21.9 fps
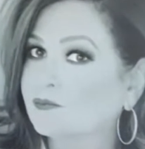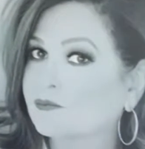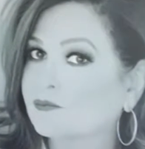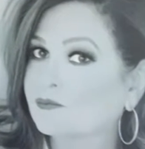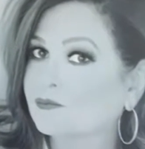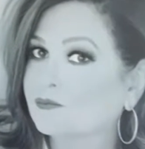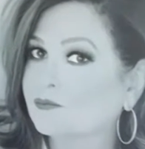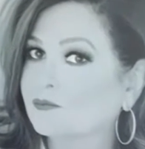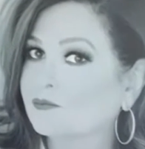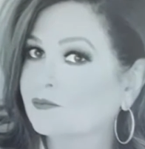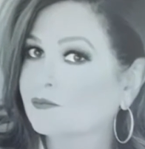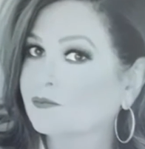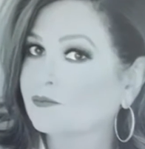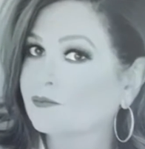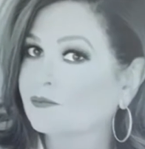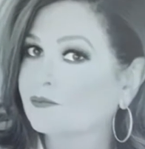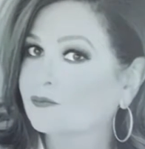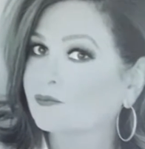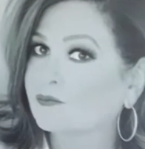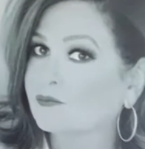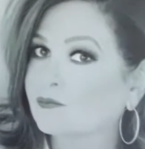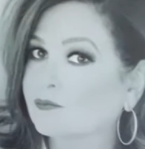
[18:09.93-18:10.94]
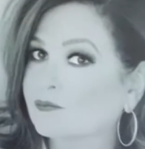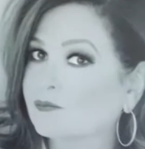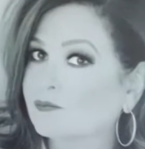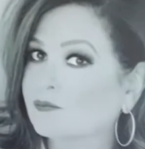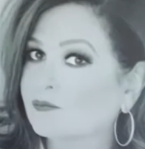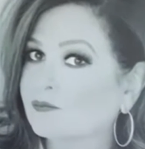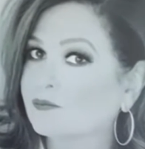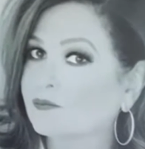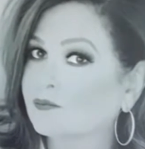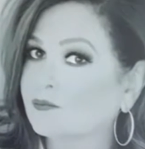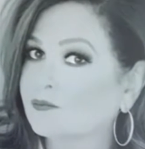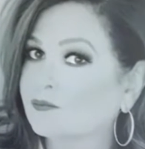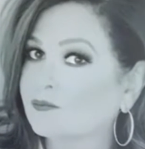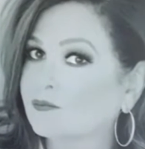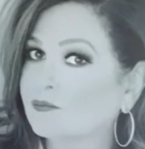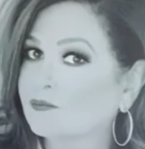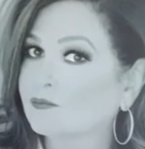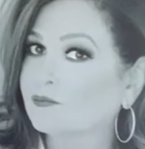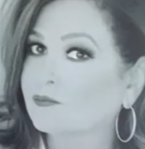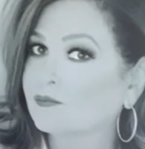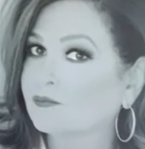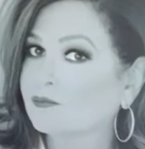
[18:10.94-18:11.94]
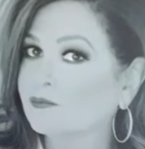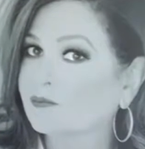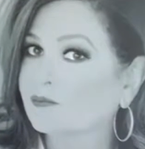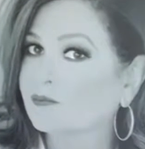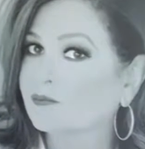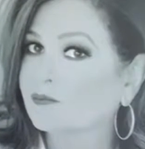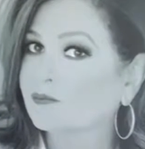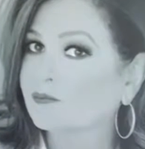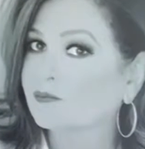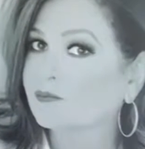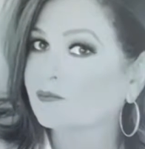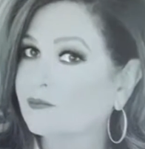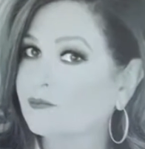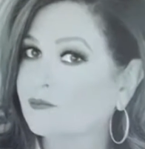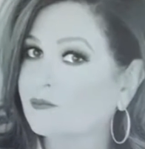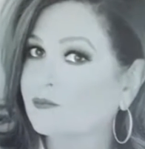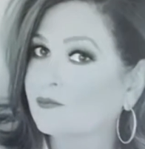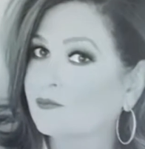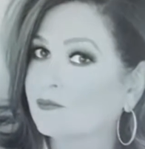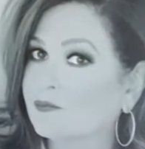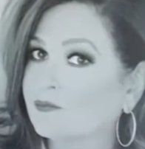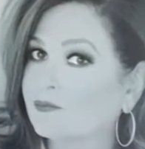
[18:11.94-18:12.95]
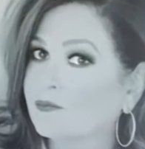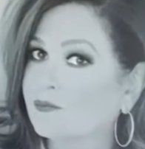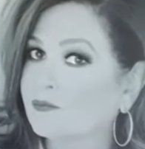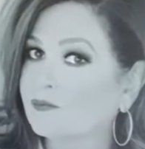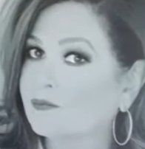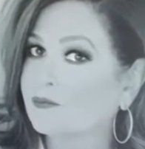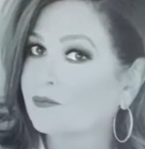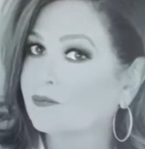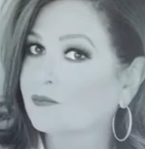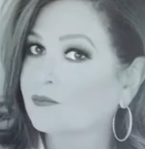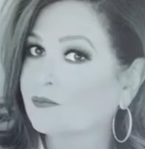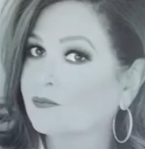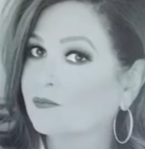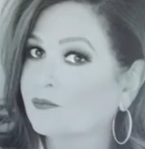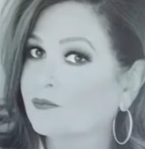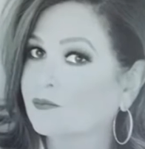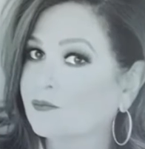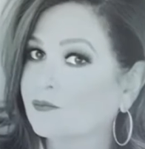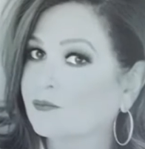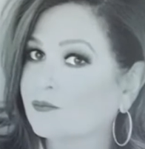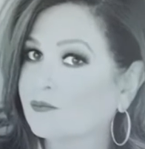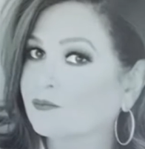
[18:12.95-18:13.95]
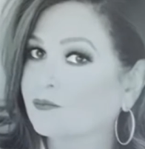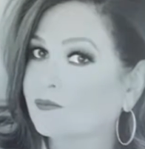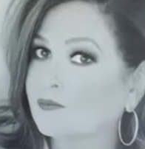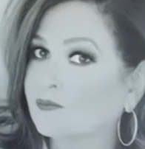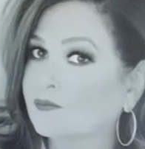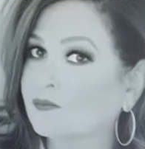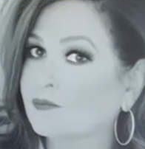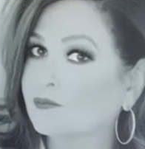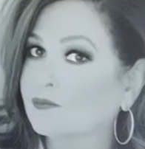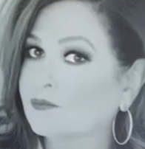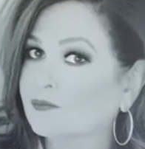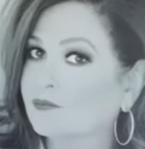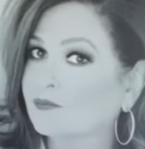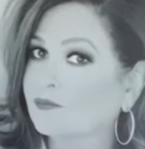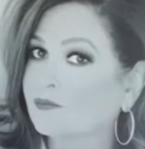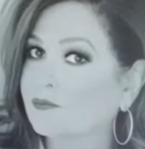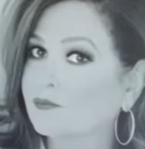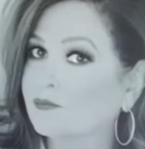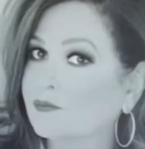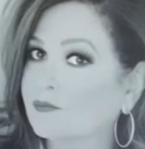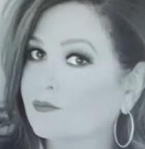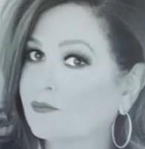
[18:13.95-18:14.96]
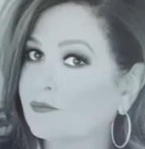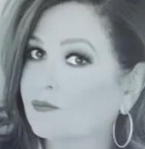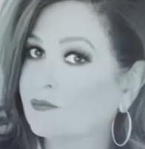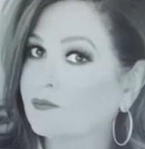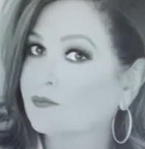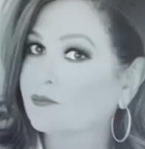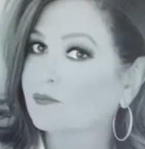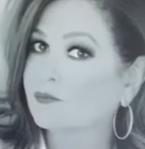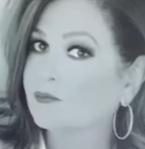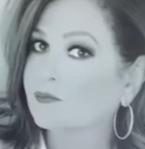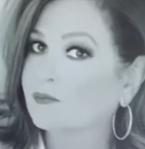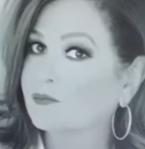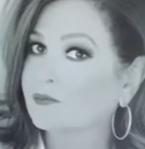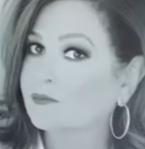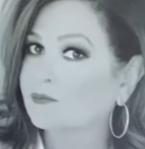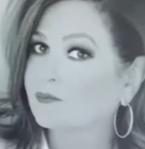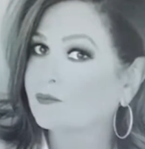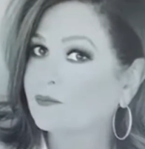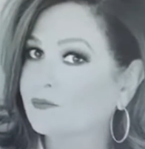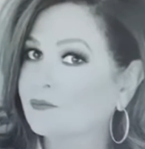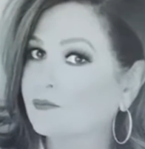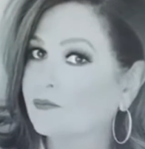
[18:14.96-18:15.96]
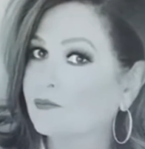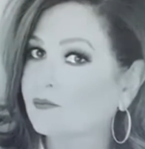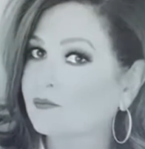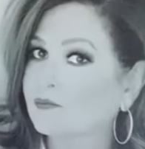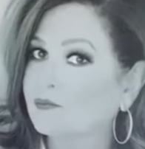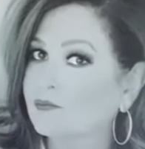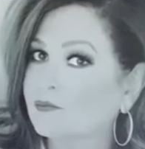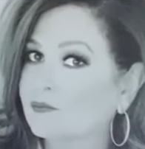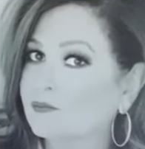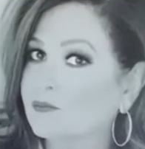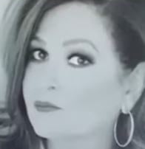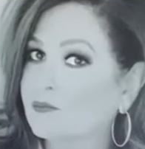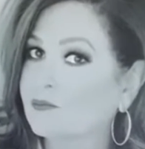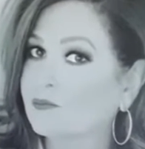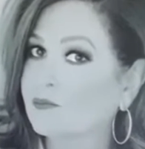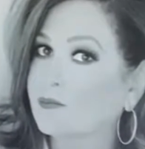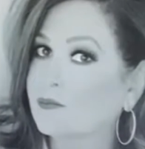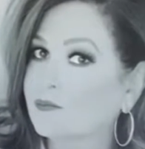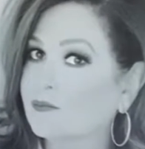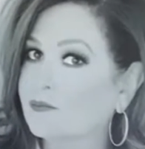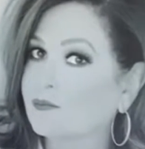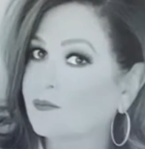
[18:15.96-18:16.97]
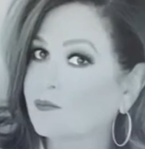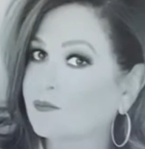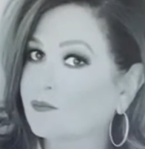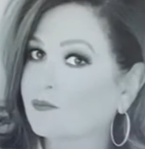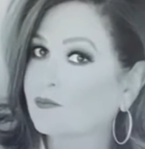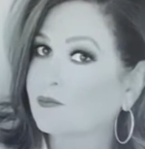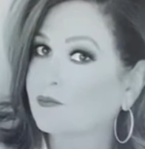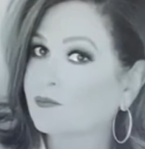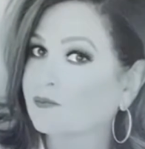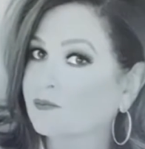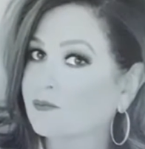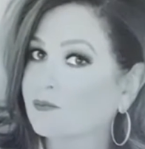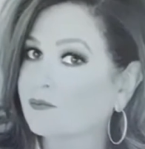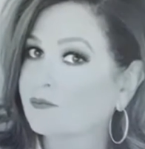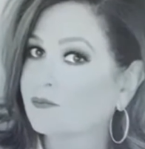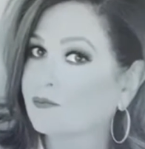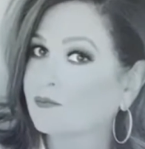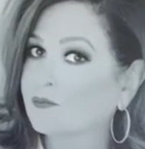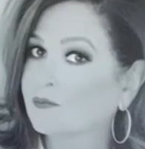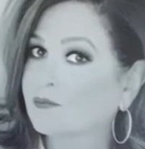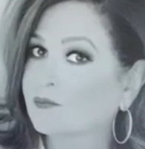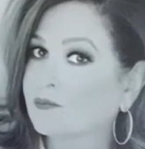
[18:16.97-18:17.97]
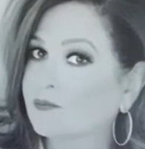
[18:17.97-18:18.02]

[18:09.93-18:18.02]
Yeah, star of the Broadway and some television and screen work as well. Just recently appeared at the Palladium.